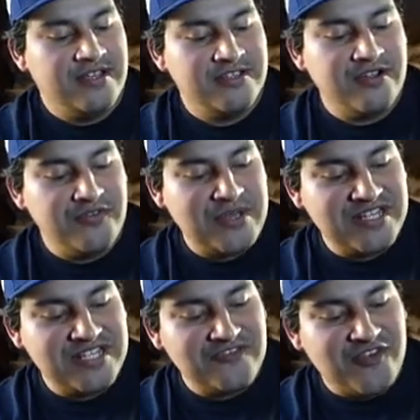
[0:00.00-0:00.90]
So if you made
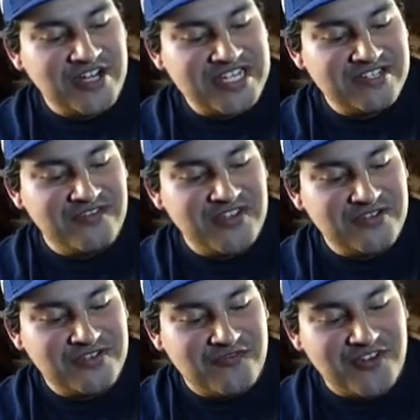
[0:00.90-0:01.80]
it this far into the
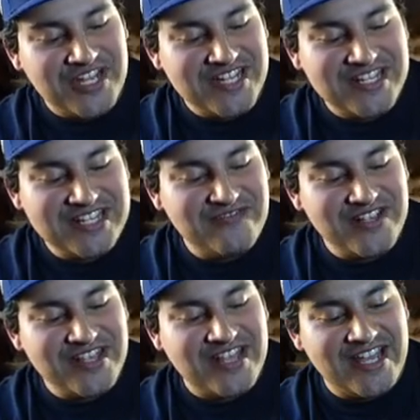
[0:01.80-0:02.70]
video, don't forget to leave a
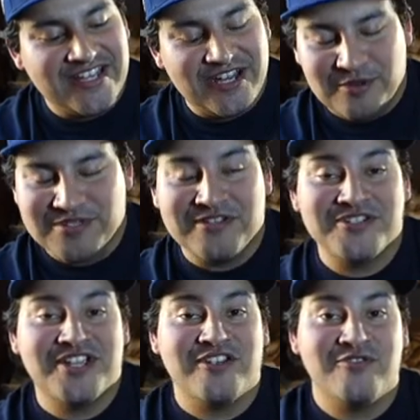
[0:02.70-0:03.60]
like. Helps out
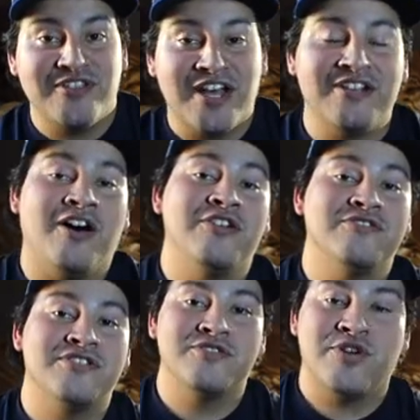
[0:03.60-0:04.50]
the channel a lot.
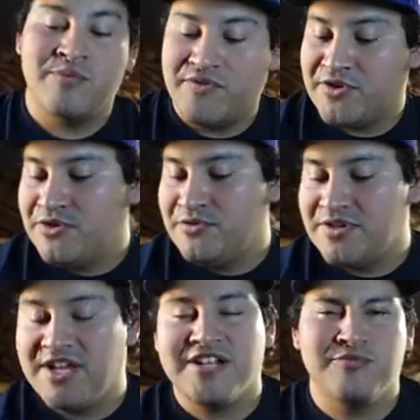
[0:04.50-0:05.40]
Also subscribe if you're new to
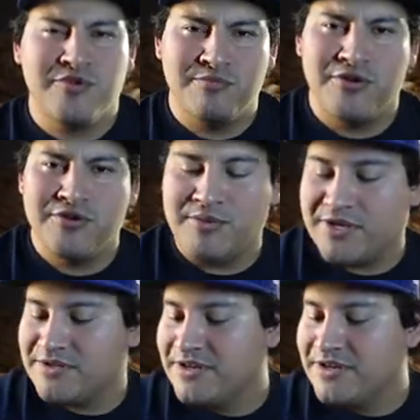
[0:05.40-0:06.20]
catch more Pokemon.